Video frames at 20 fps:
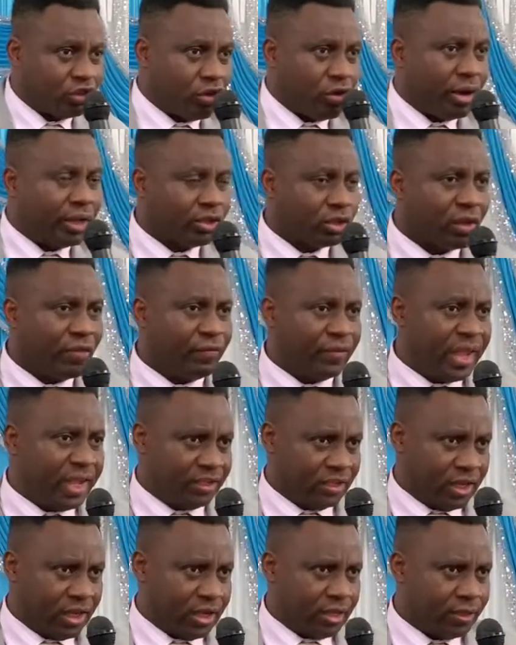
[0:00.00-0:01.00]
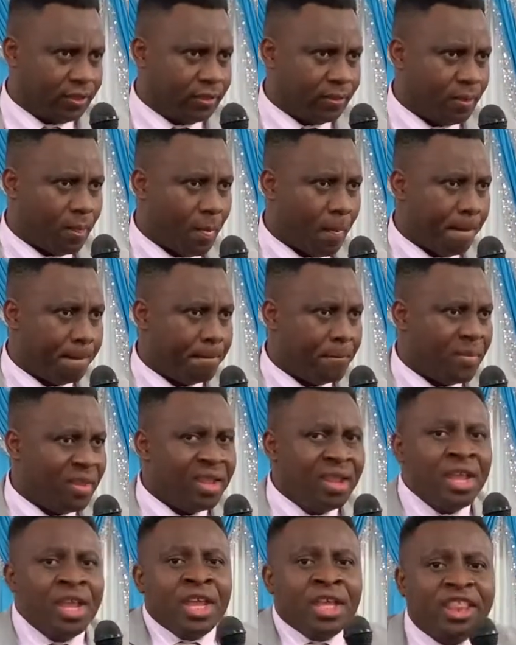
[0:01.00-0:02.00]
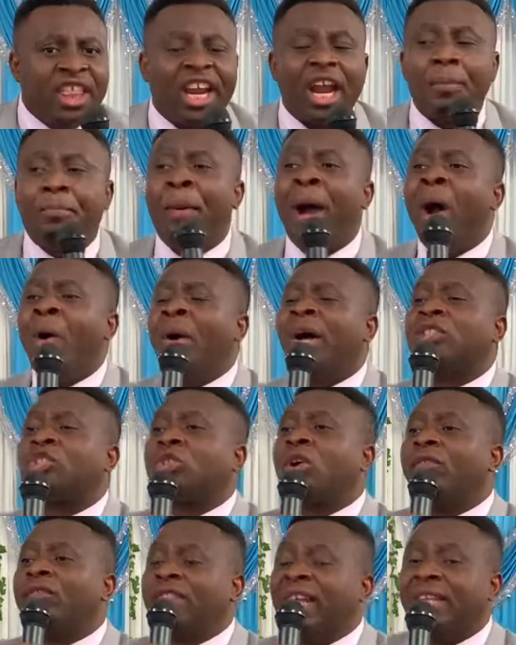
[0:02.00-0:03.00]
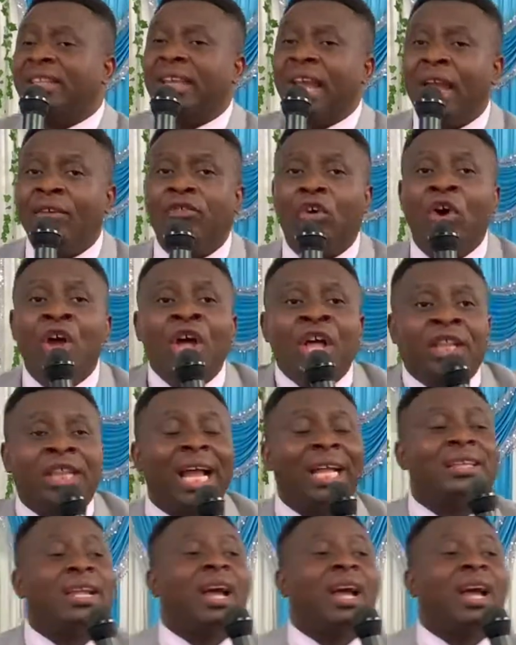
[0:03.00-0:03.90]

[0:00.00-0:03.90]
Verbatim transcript: Christ of Nazareth. There are powers of the devil that